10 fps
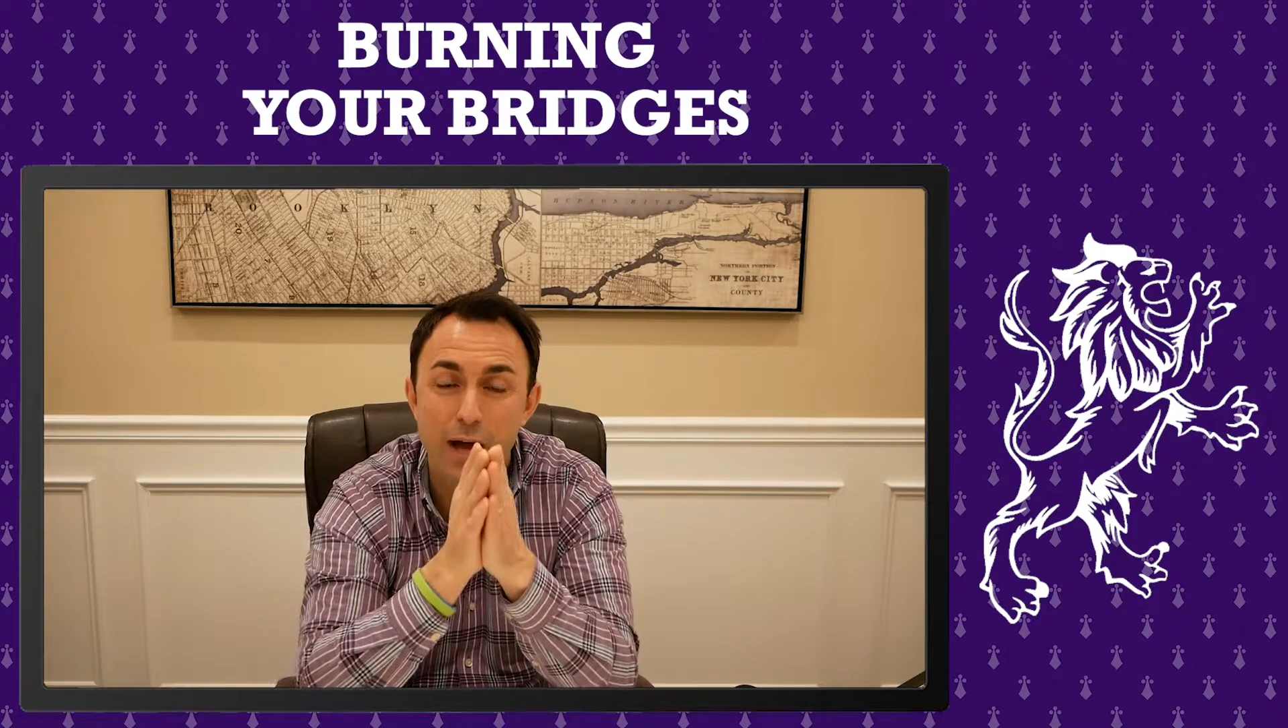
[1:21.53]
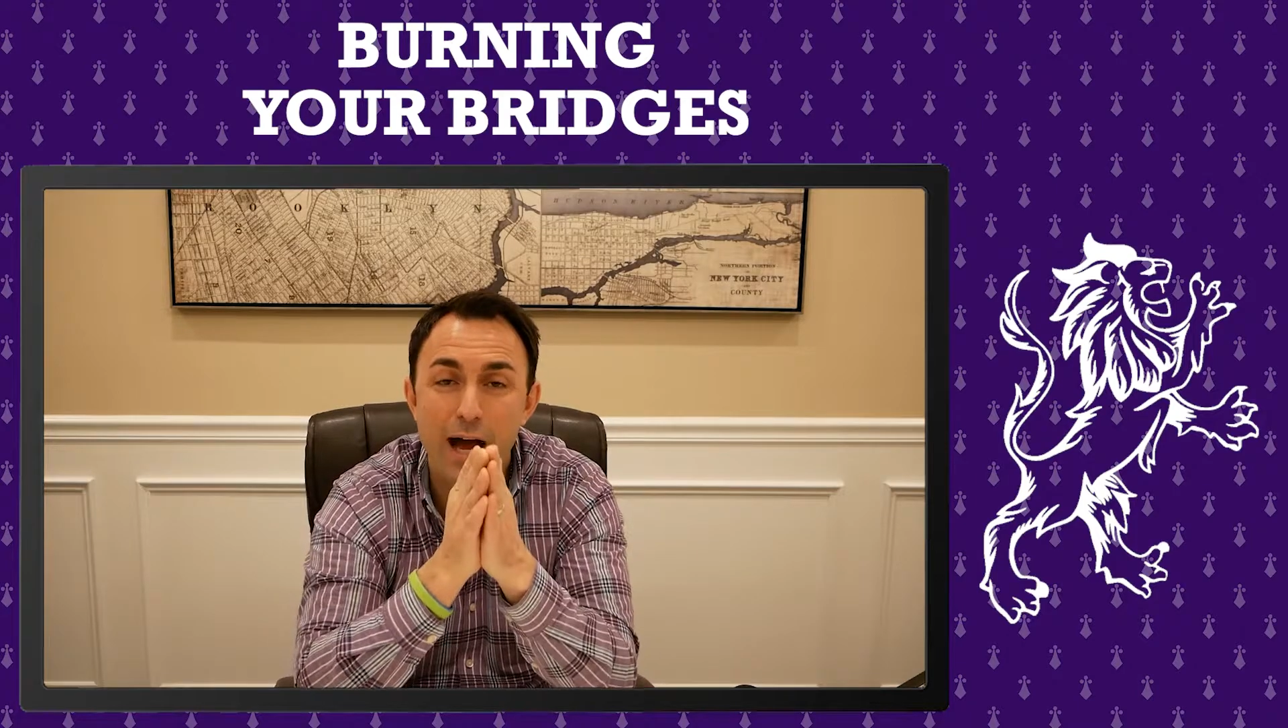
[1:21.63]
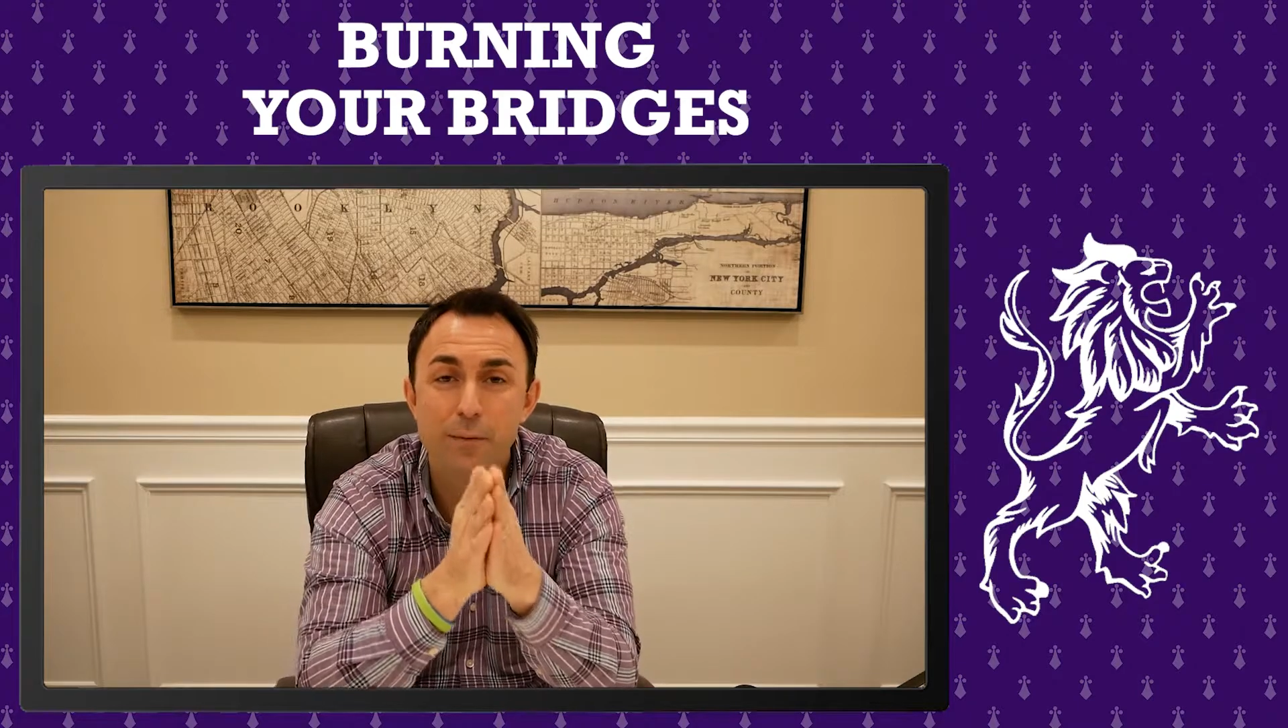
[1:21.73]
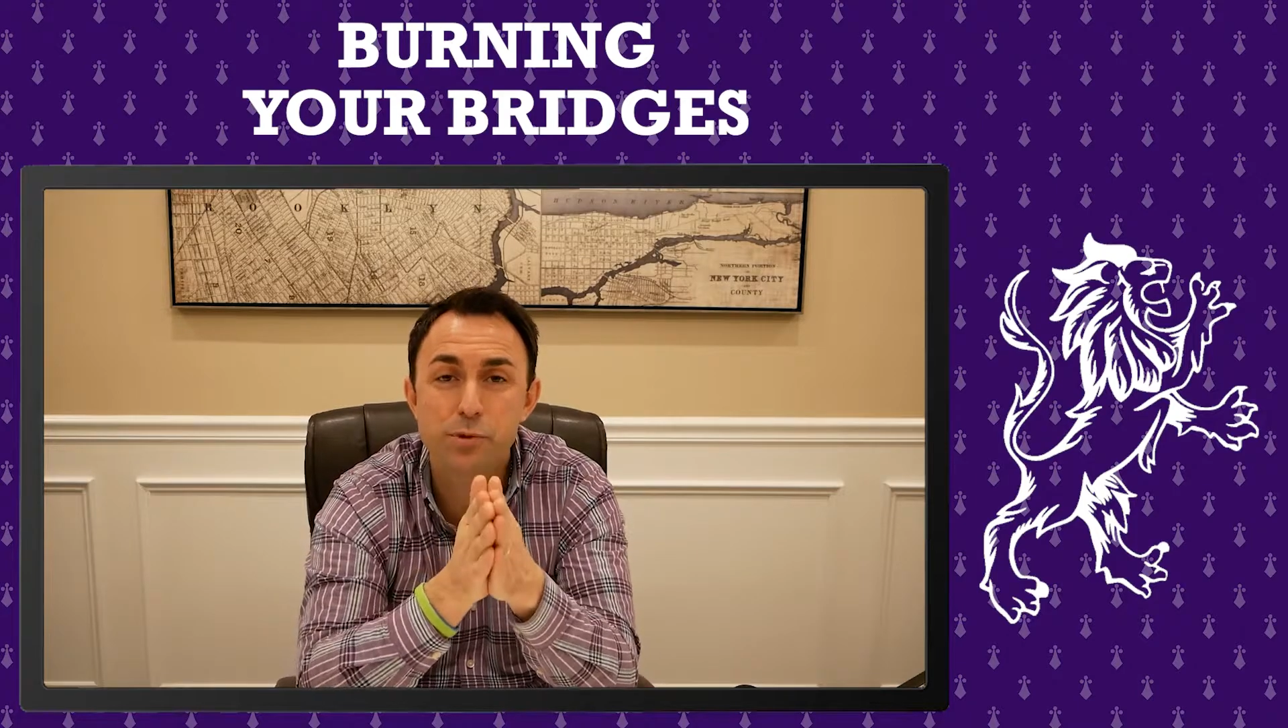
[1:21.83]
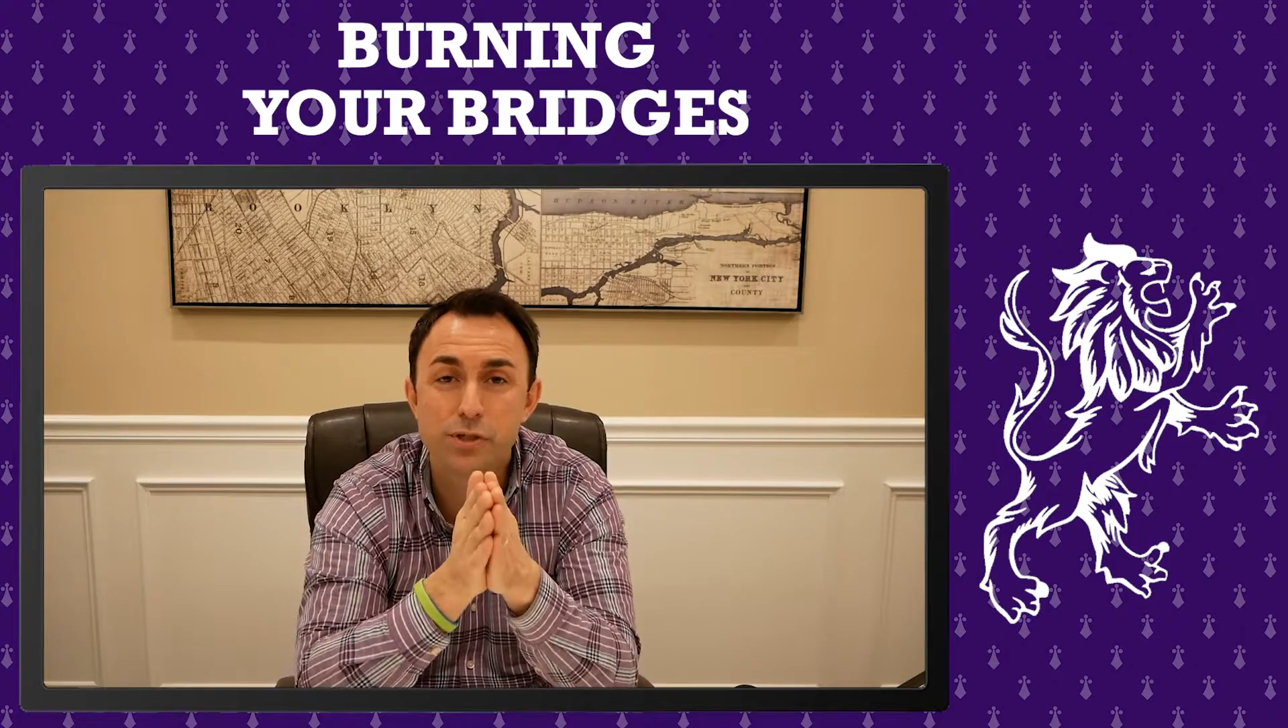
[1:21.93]

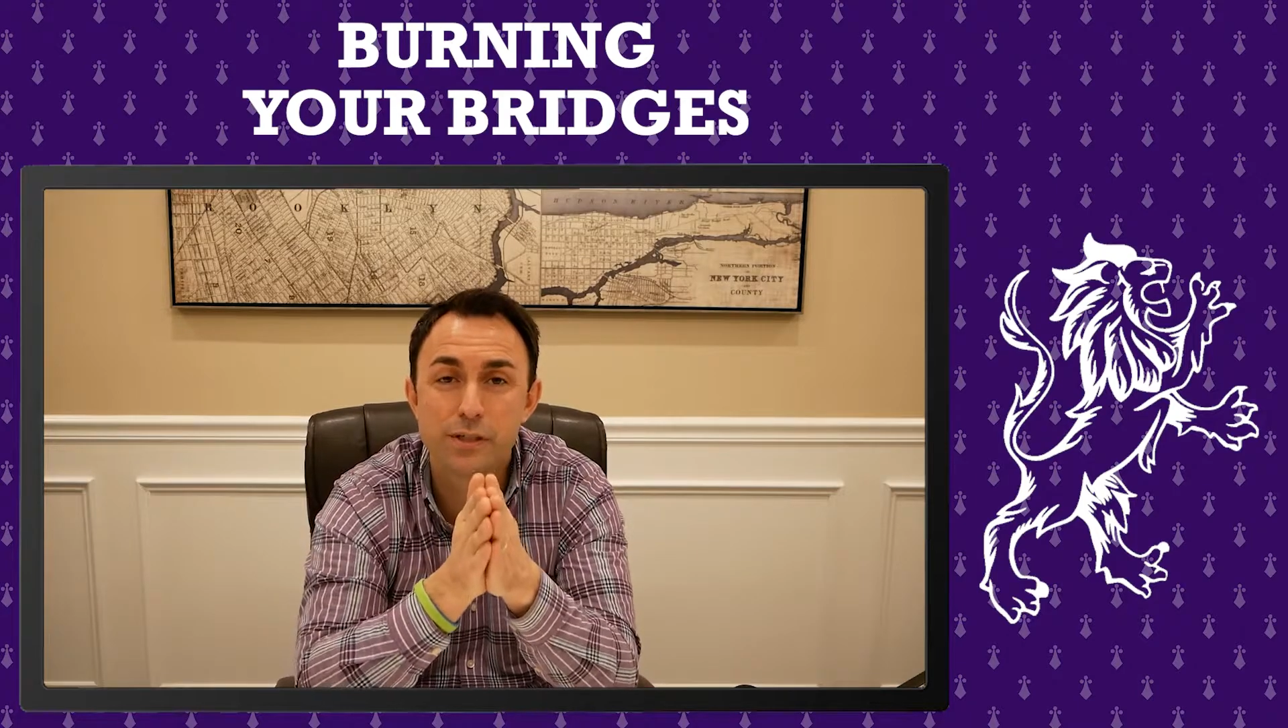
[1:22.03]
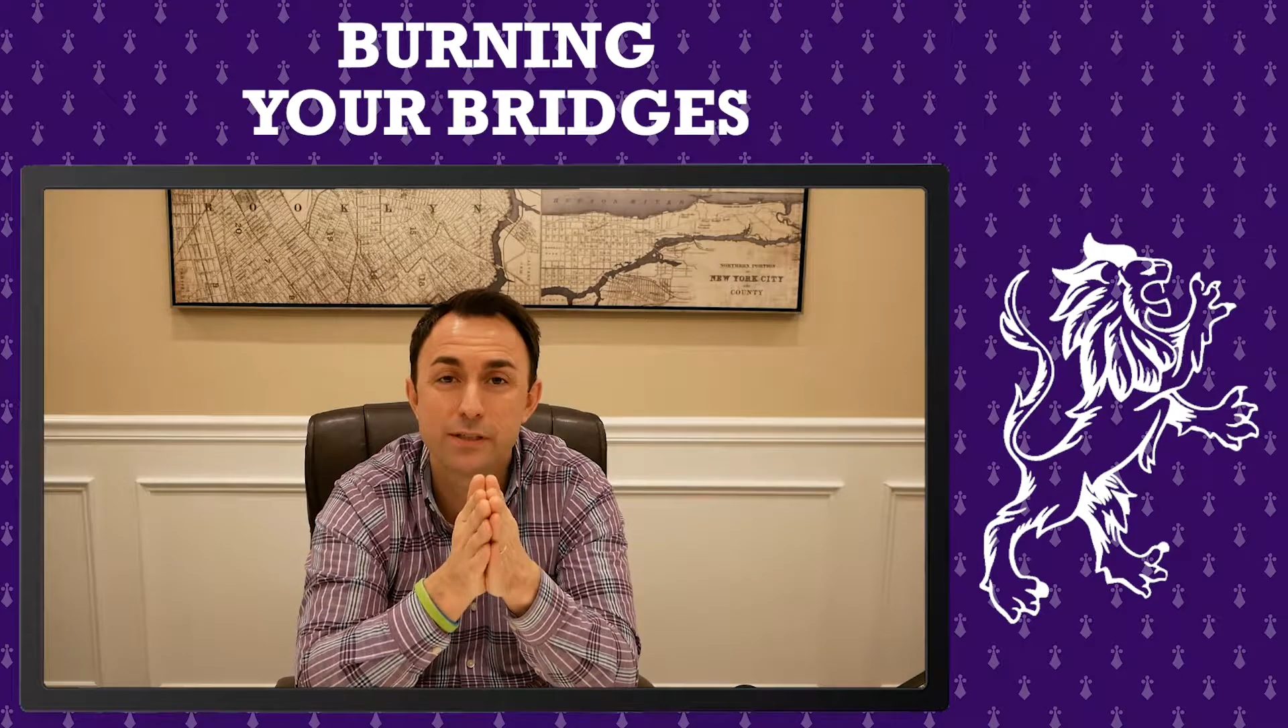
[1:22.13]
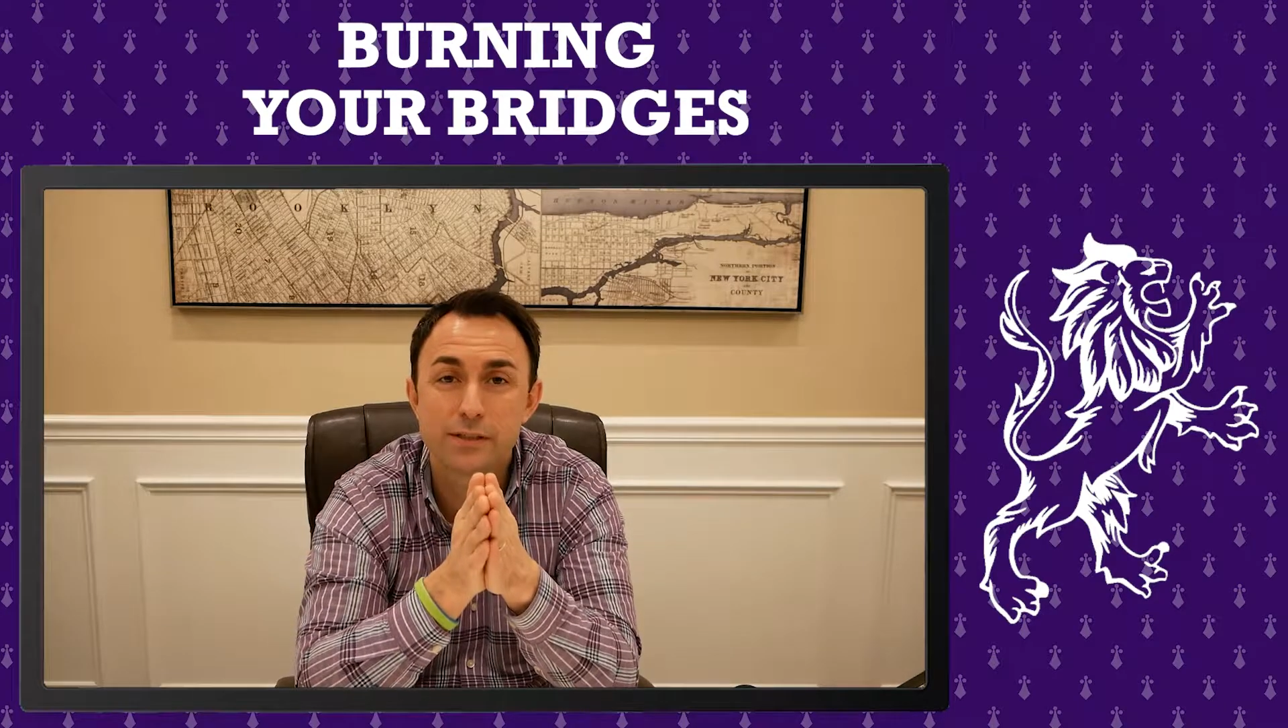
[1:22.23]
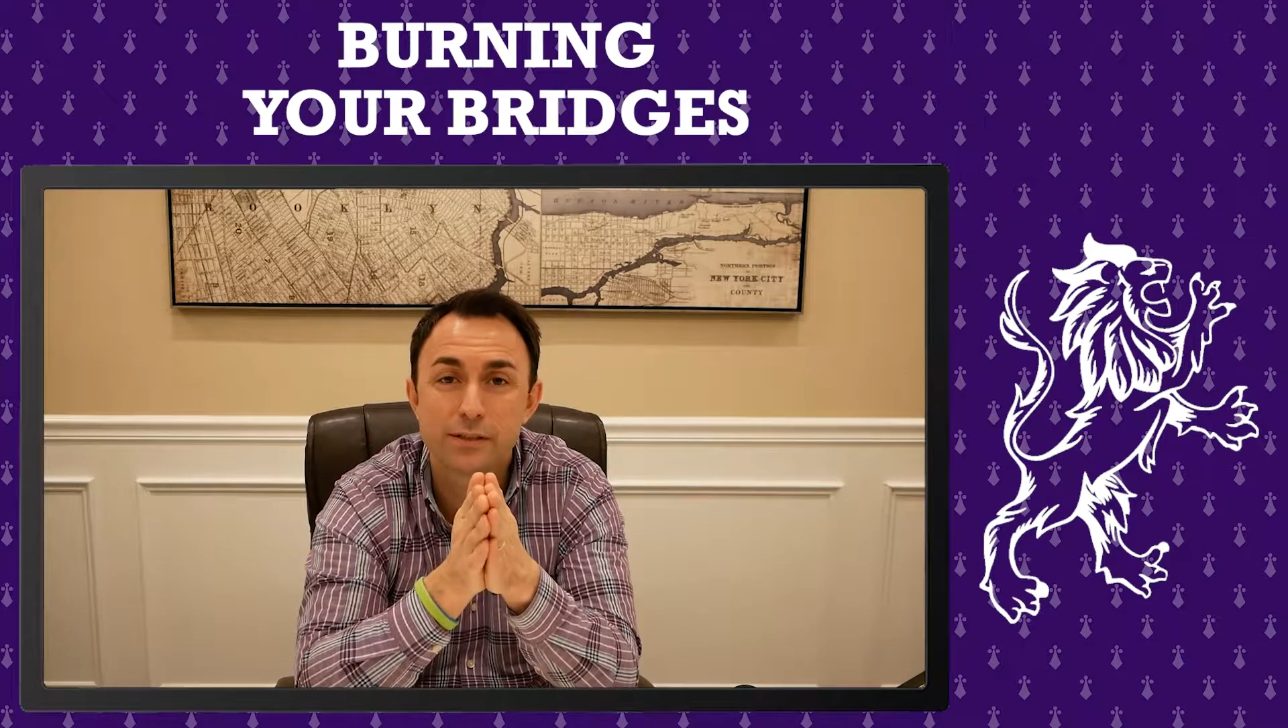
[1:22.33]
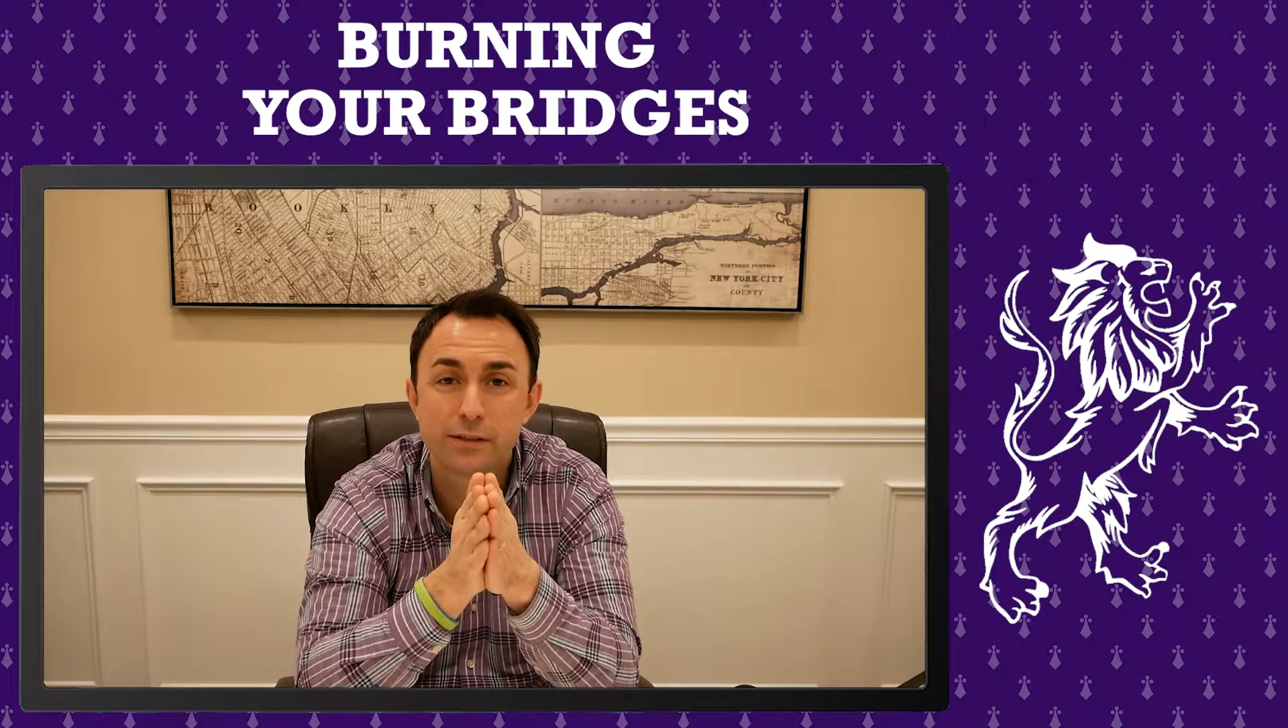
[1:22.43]
option
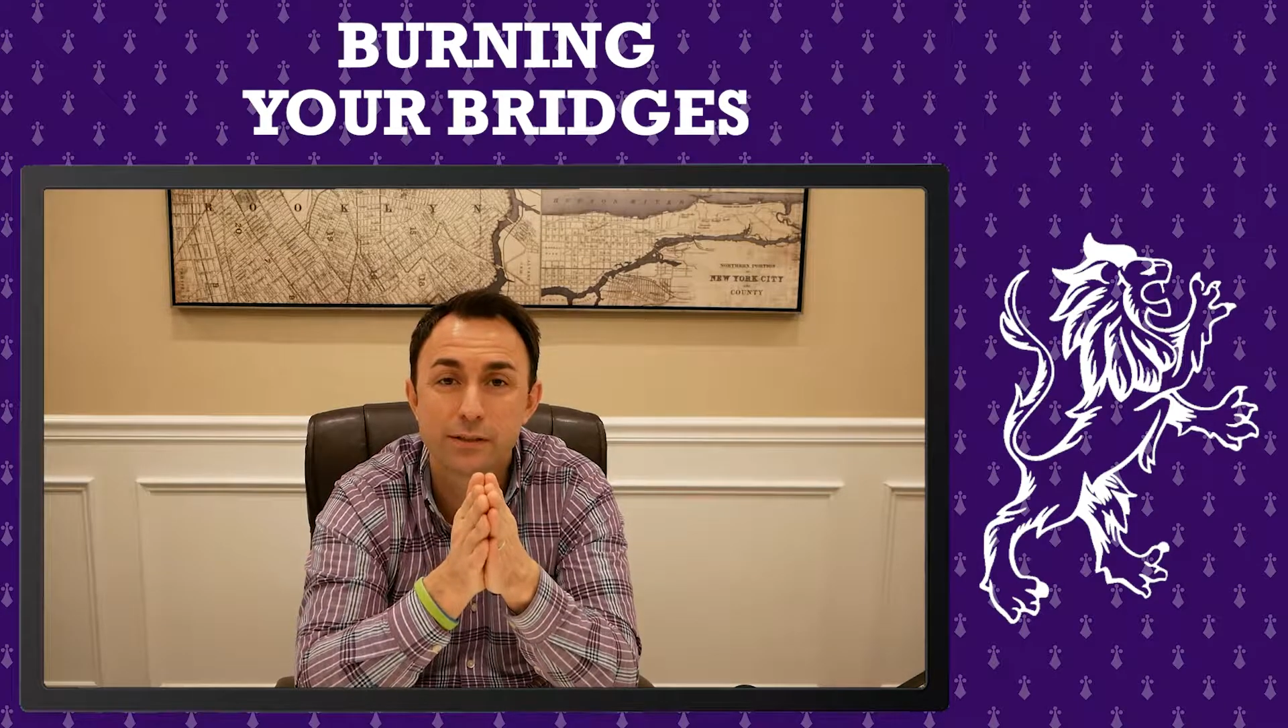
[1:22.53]
is